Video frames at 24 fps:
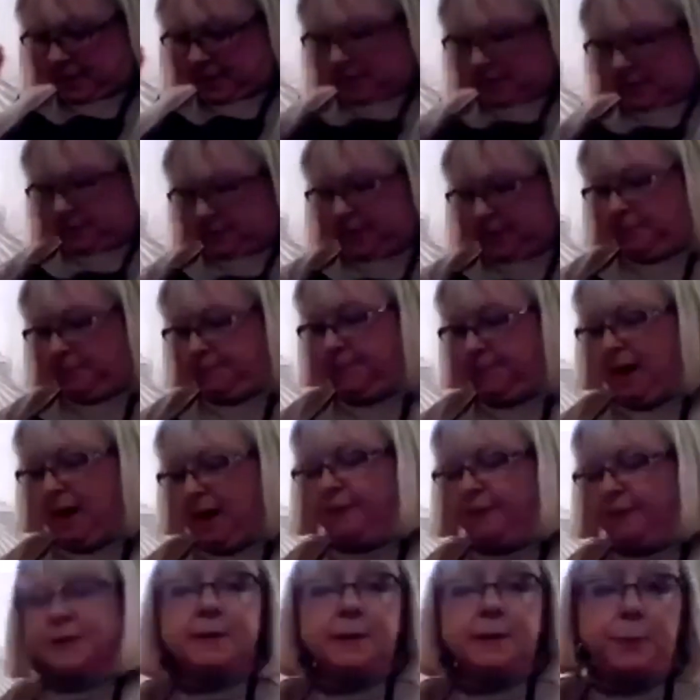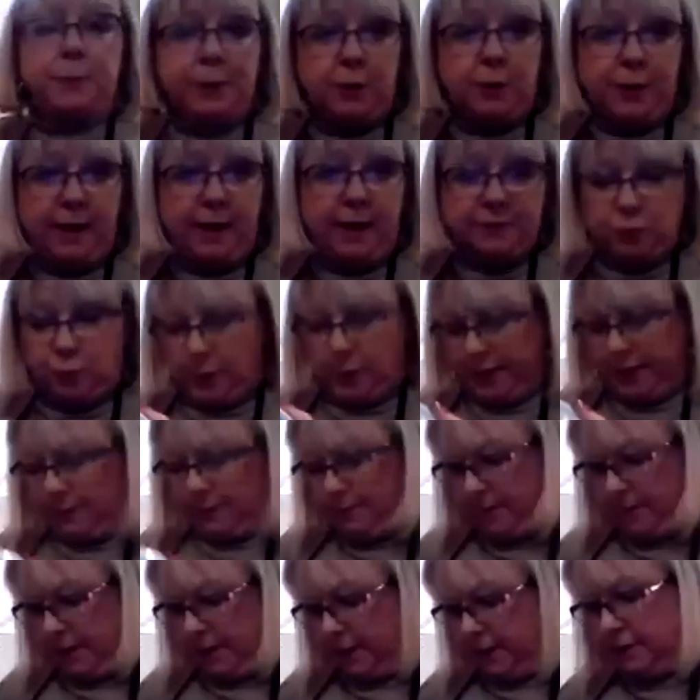Well, obviously we don't have 20
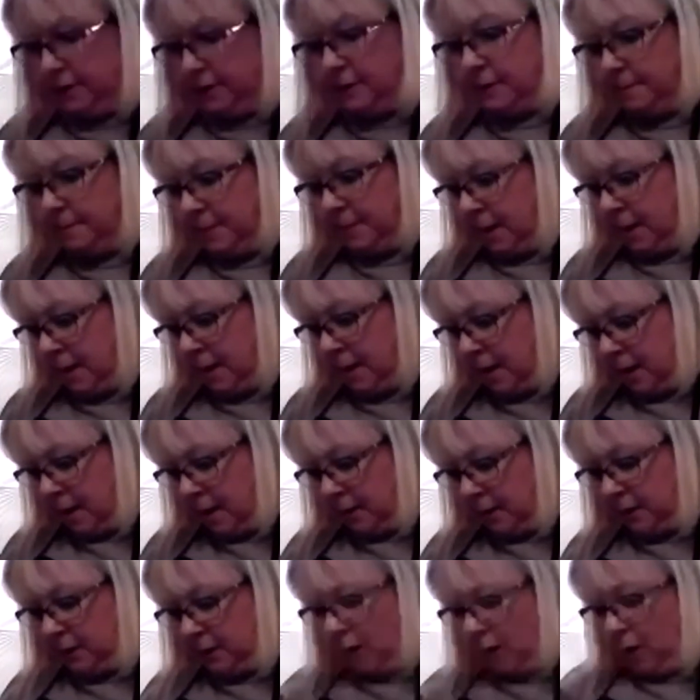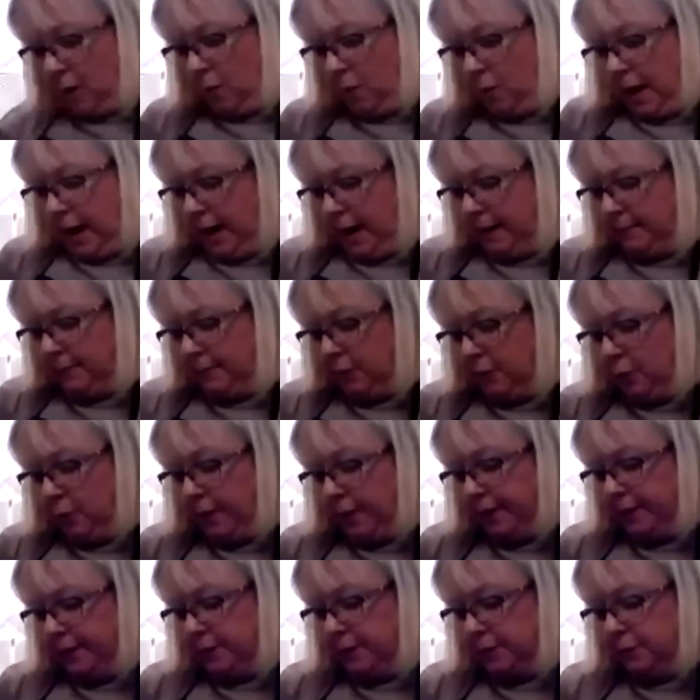minutes. So I'm
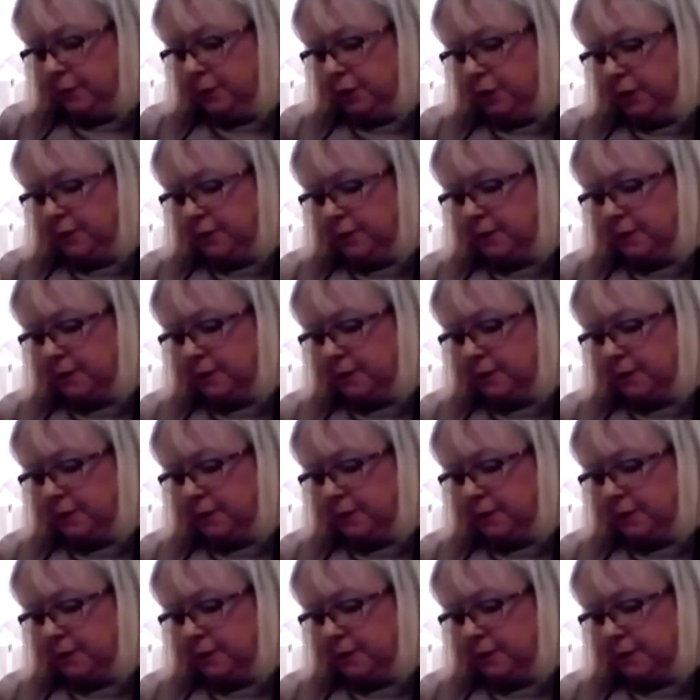going to just